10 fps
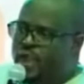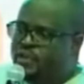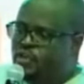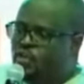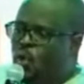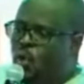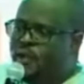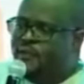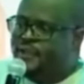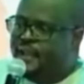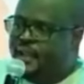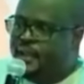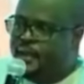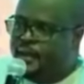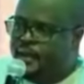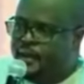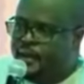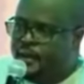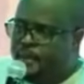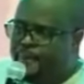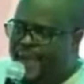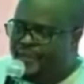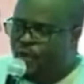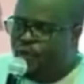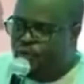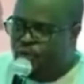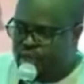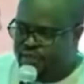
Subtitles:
towards the path of unity.